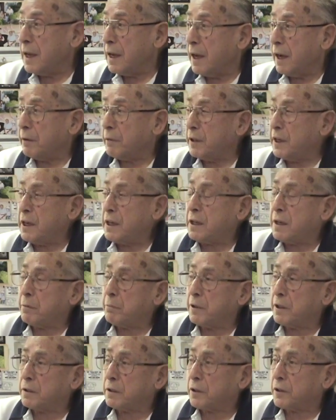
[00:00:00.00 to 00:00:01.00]
And when he
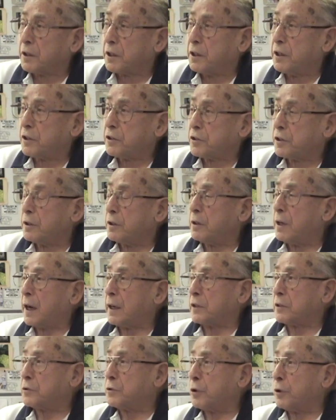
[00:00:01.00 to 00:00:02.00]
came into the Kitchener
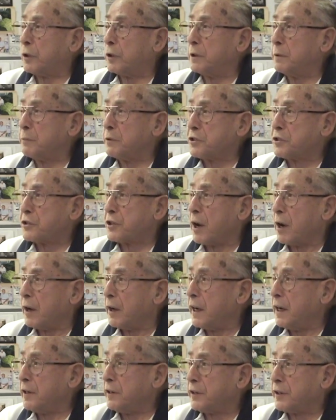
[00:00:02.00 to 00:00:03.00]
Auditorium and saw
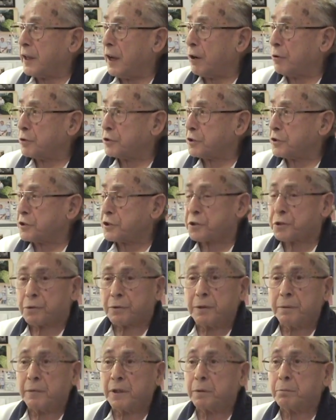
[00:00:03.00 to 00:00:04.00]
8,000
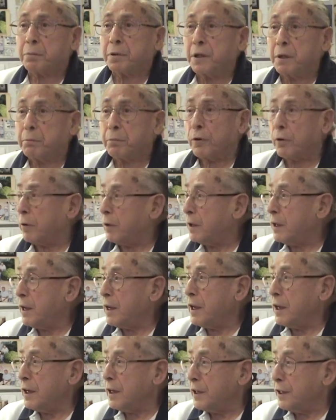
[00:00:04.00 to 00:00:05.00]
screaming people,
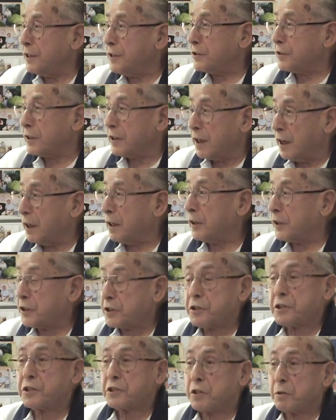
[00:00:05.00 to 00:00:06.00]
he said, hell,
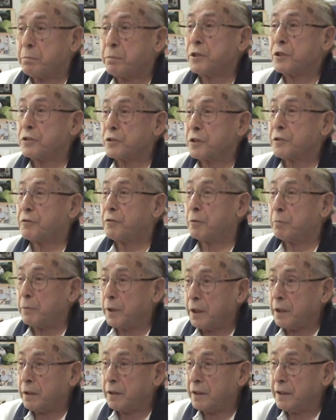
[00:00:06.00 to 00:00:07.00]
this is the business for
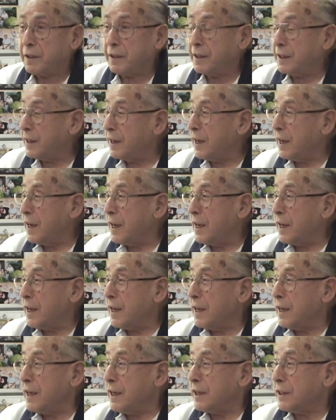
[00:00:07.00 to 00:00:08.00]
me.
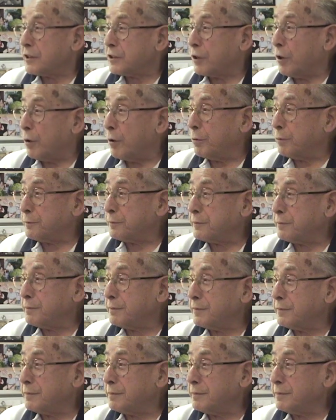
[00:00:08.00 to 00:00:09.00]
So
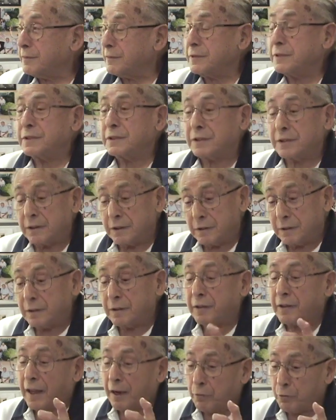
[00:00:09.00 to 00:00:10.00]

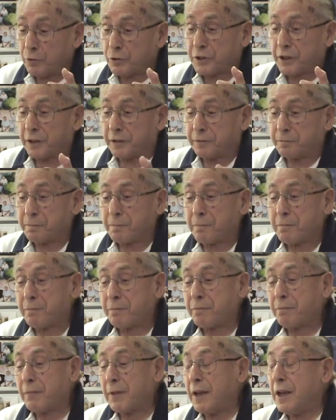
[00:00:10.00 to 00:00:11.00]
that was it.
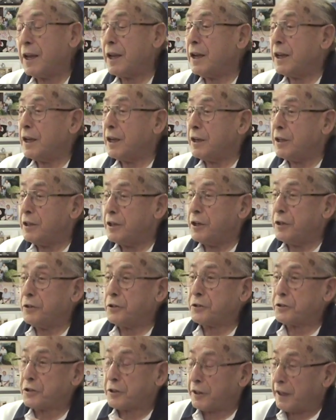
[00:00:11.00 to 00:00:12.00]

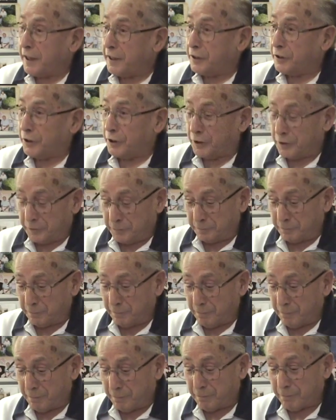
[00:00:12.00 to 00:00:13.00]
Years later,
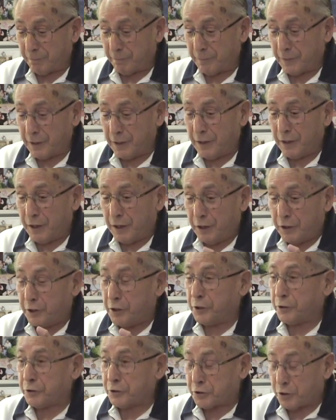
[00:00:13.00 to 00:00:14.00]

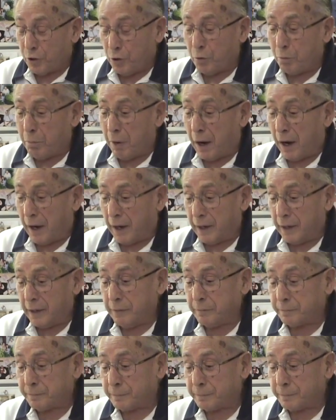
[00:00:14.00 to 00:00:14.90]
years go by,